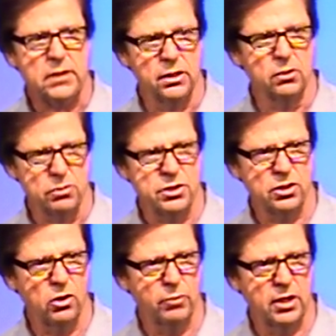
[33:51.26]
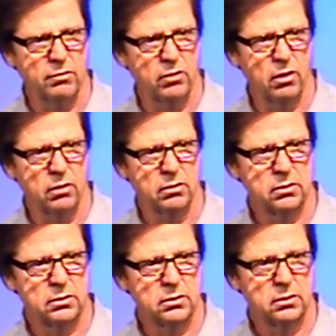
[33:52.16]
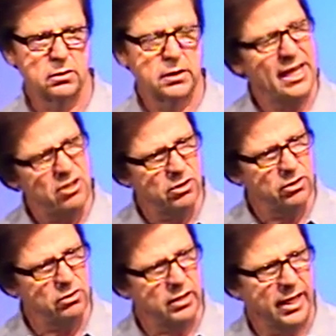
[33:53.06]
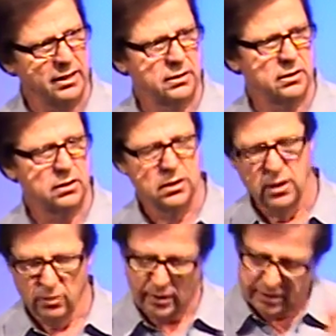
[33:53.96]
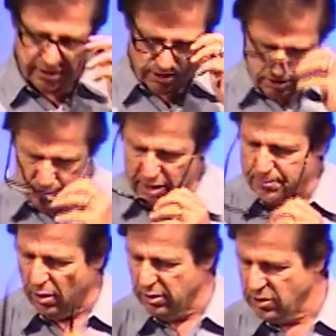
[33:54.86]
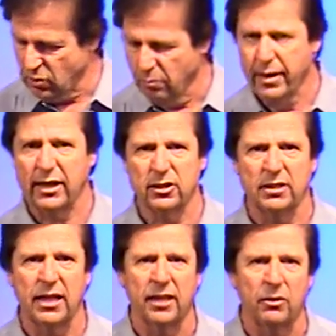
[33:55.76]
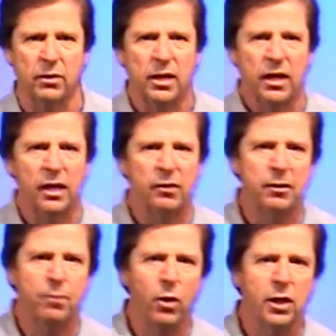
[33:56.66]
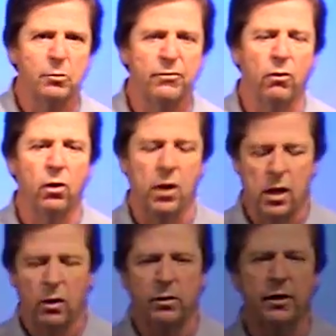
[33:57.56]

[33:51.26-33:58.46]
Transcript: And the Lord says, Go recover all. How are you going to do that? Well, this is the best part of this whole passage, I think, in, in point number four, when